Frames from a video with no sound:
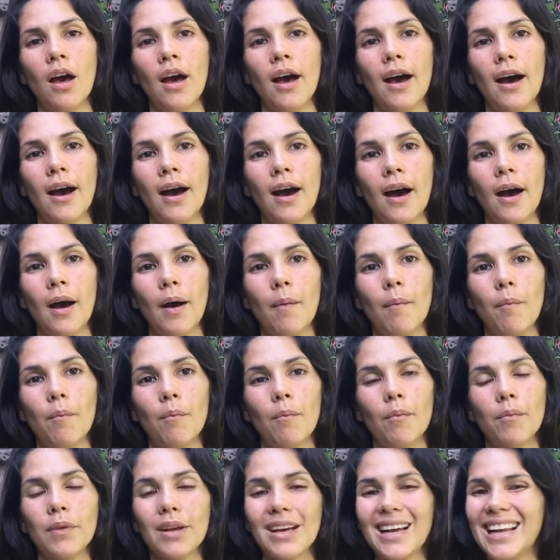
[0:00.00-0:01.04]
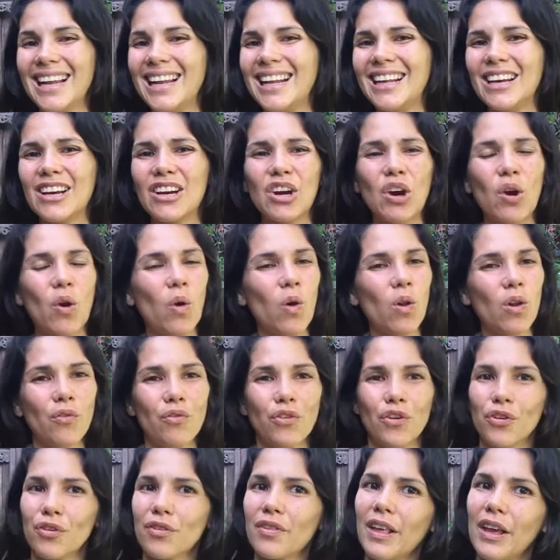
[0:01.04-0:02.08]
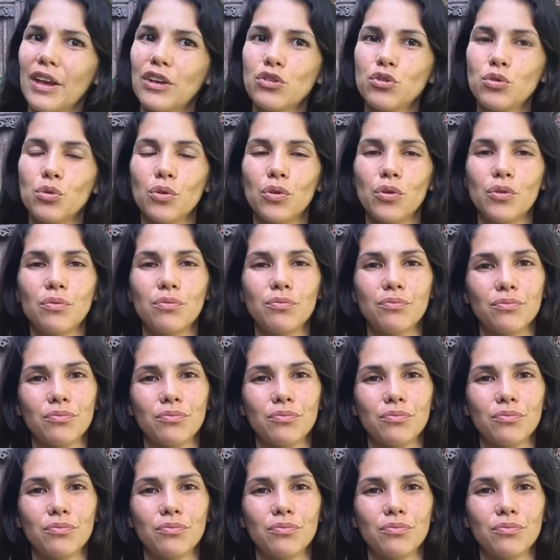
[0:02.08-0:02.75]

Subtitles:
Clear all of your schedule.